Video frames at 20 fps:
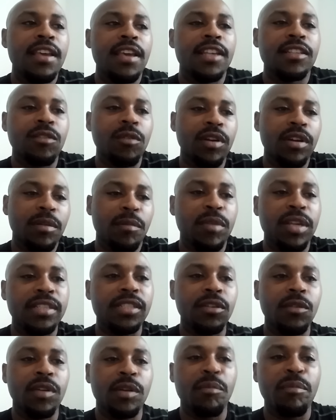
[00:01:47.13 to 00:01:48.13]
is going
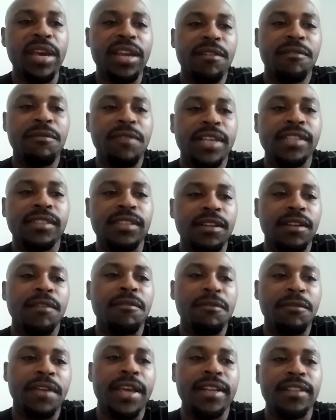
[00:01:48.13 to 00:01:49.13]
to manifest the
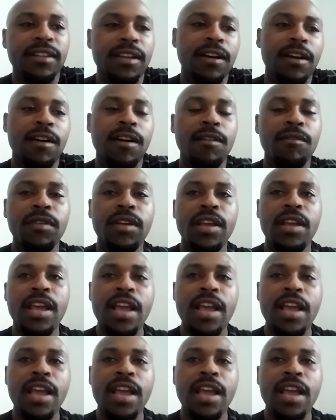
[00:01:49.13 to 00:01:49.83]
effect of